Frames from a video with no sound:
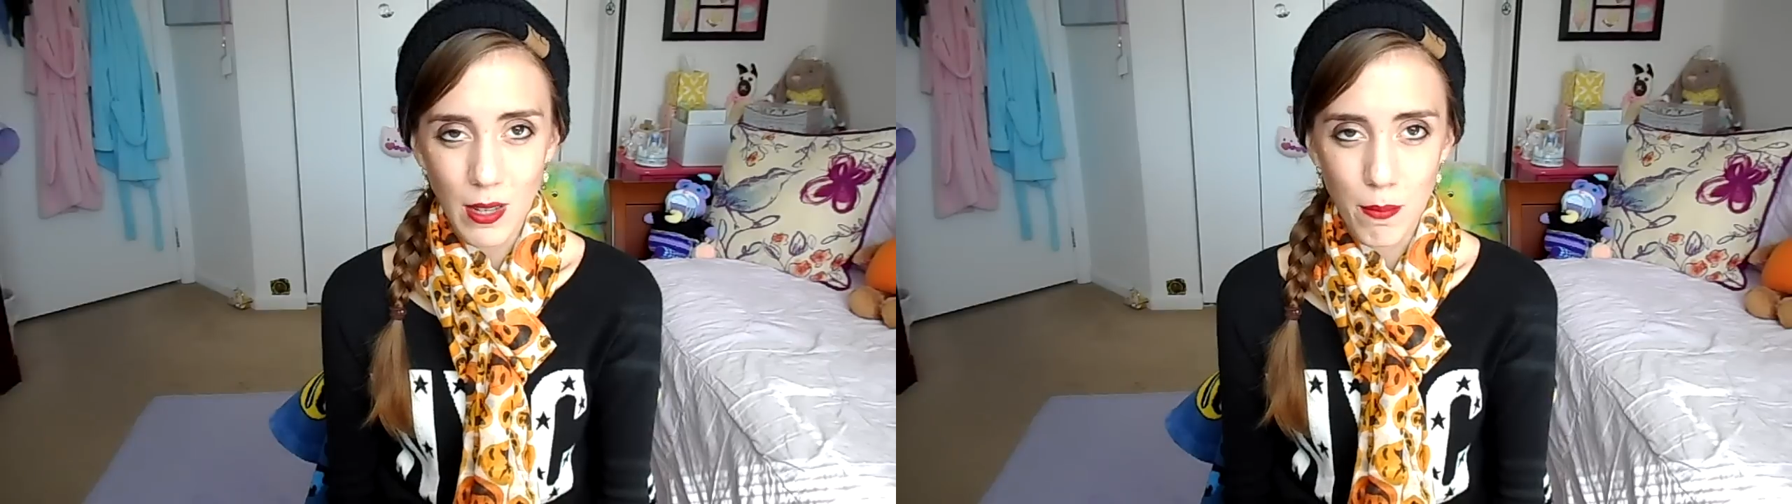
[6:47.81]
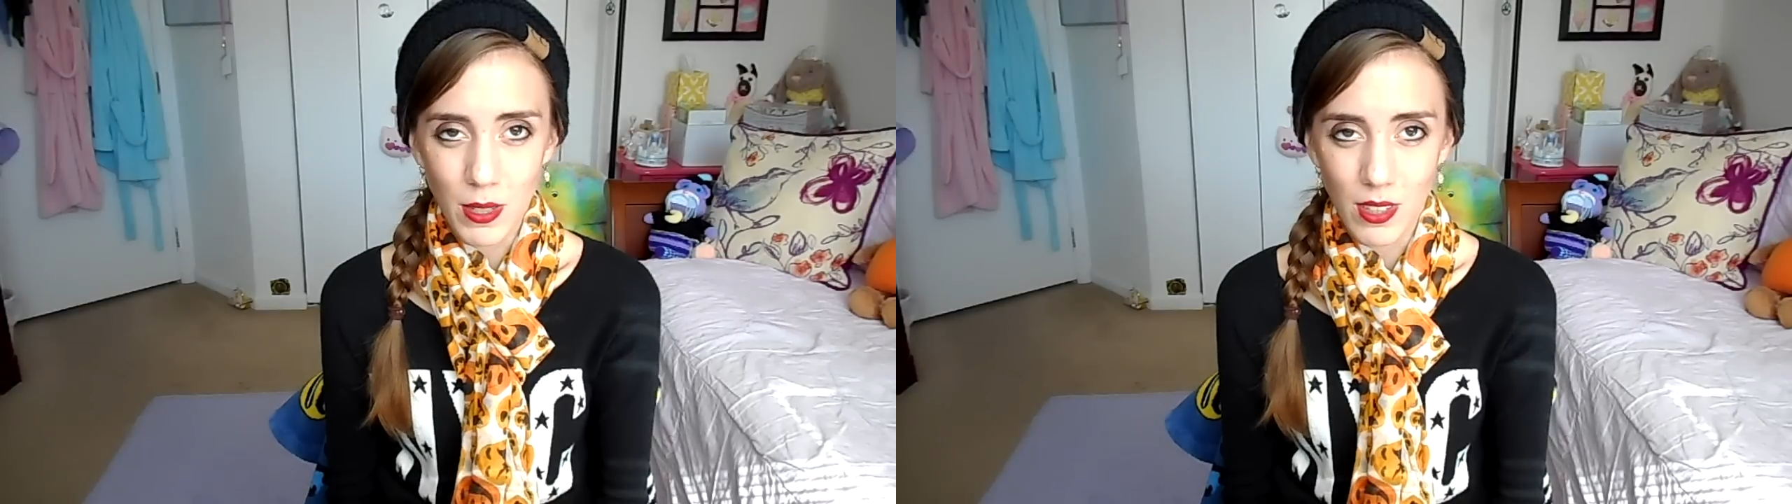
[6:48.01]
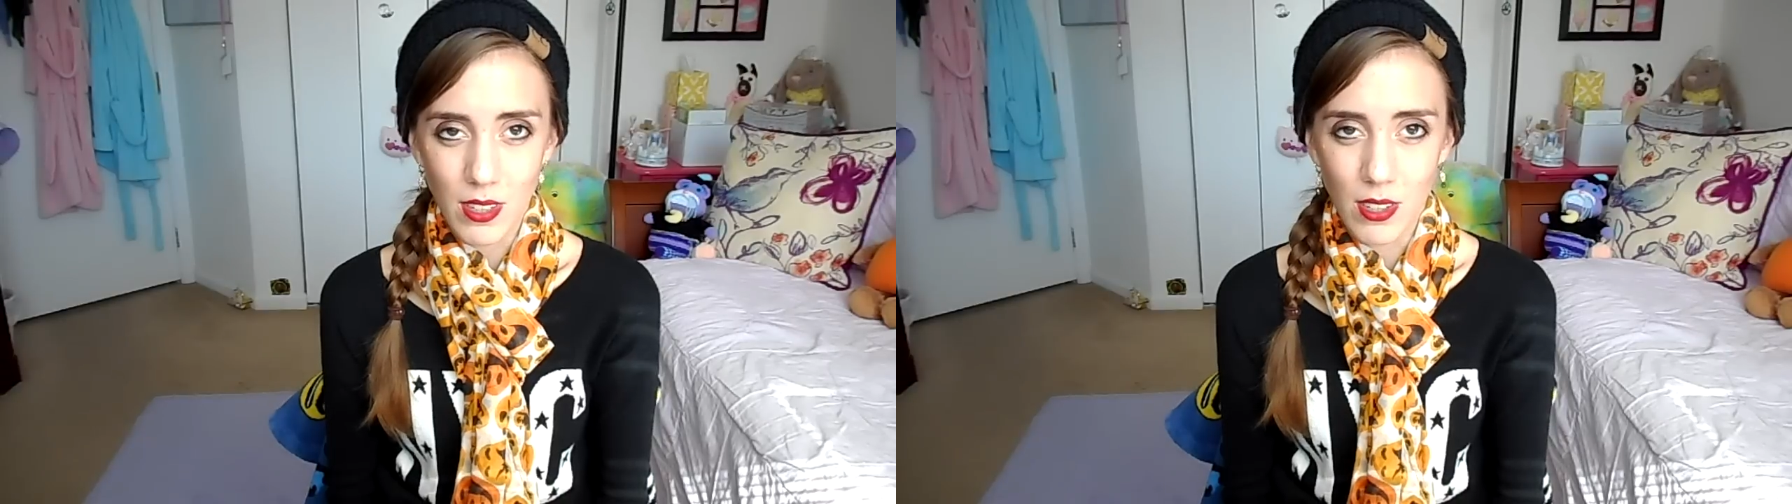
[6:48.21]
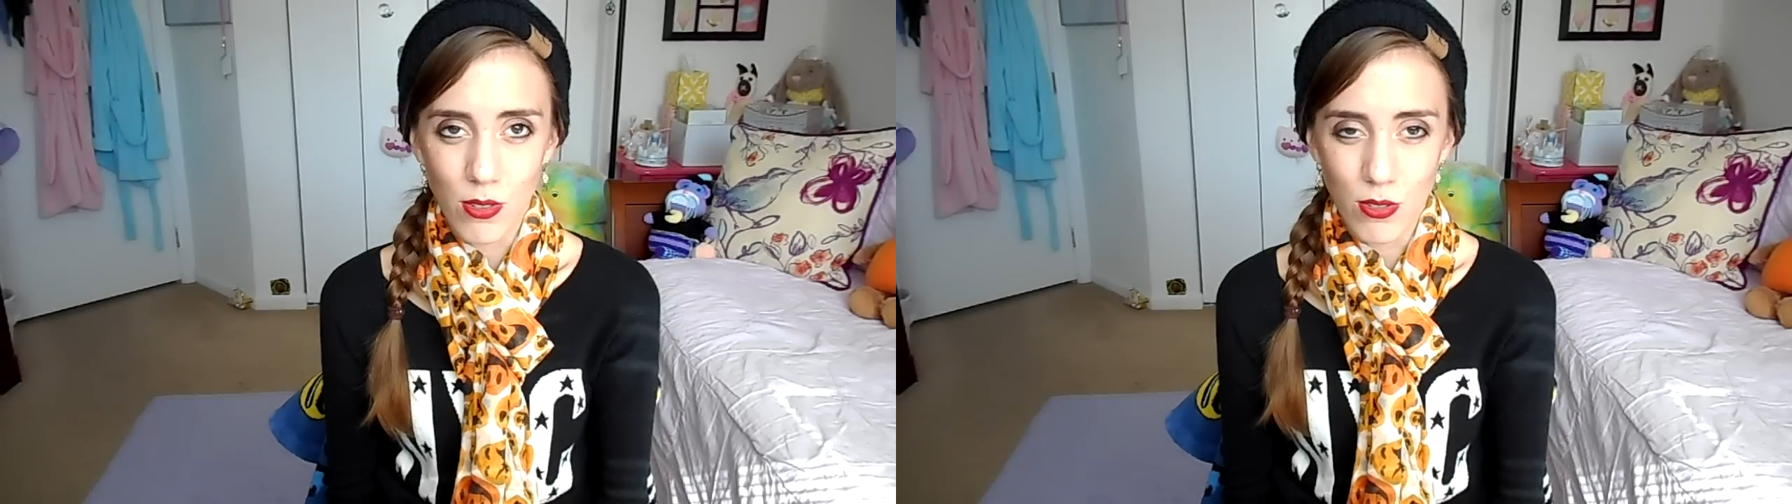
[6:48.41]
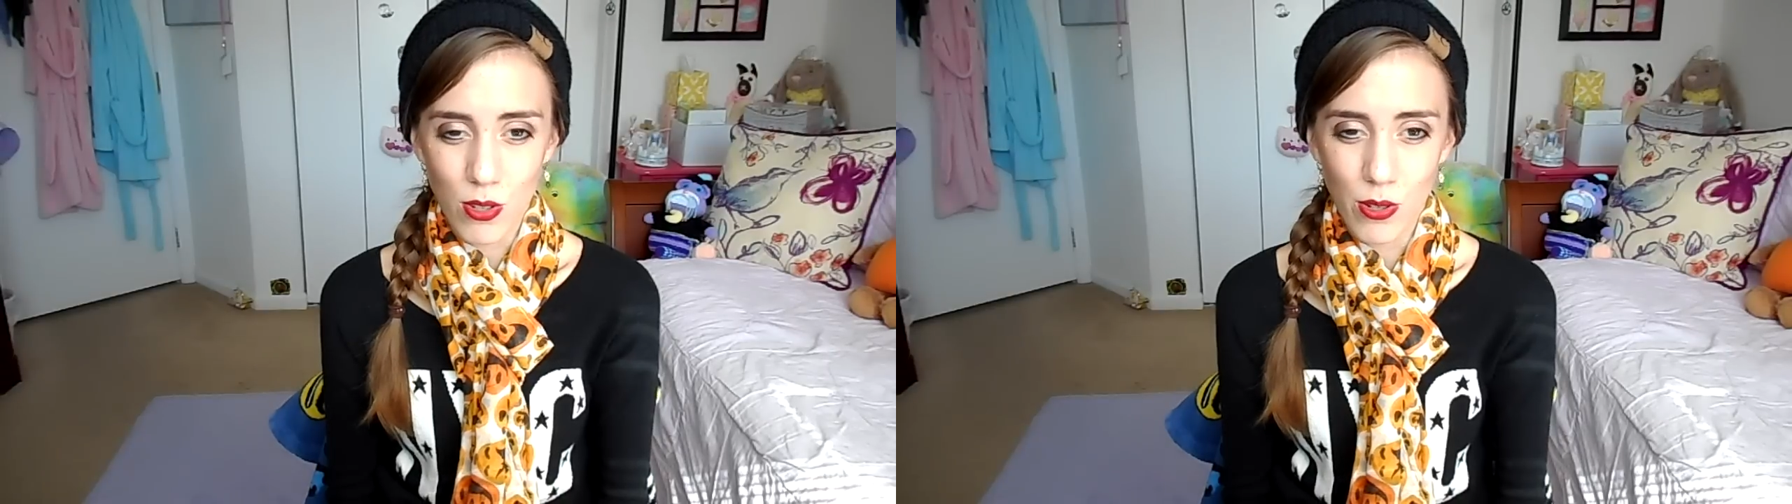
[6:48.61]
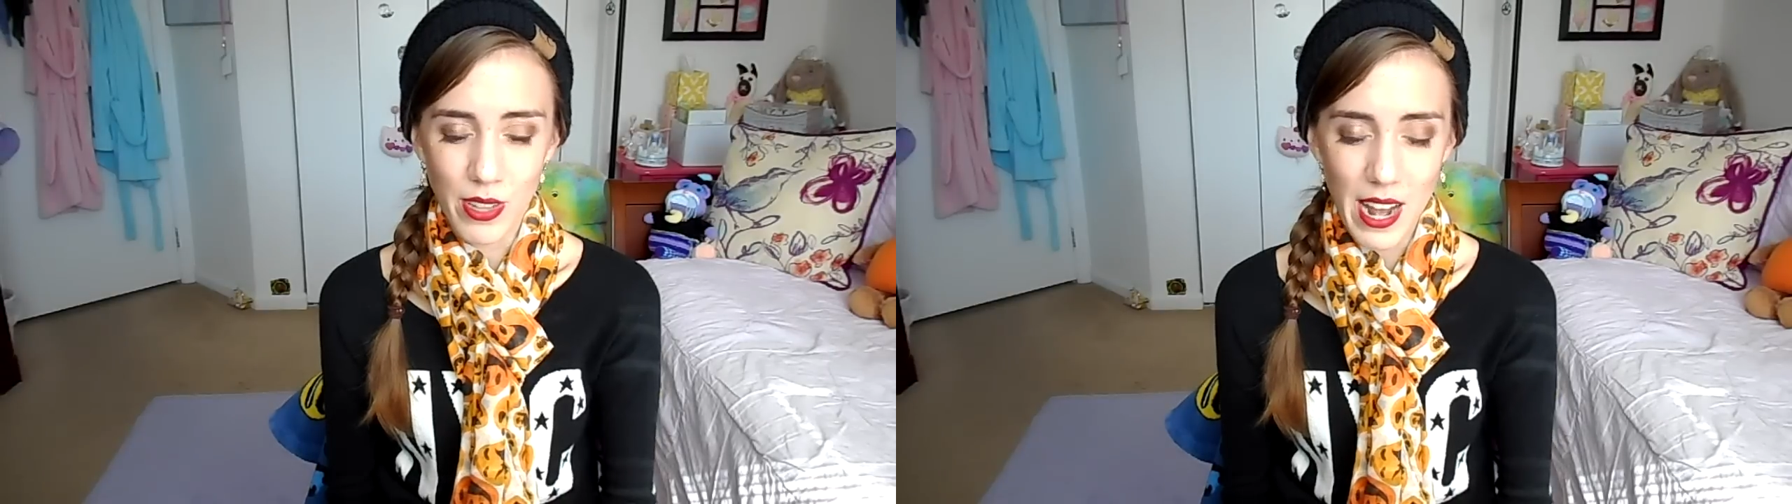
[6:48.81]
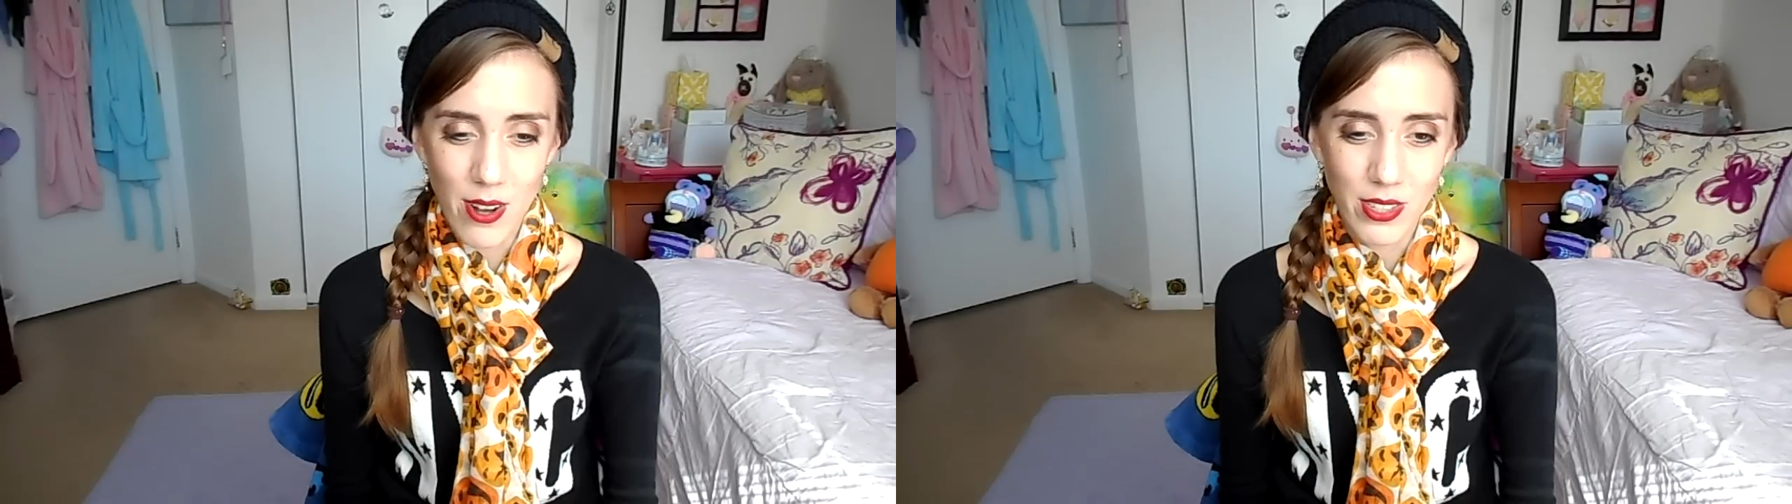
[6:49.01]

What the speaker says: 1,000,000 years old now.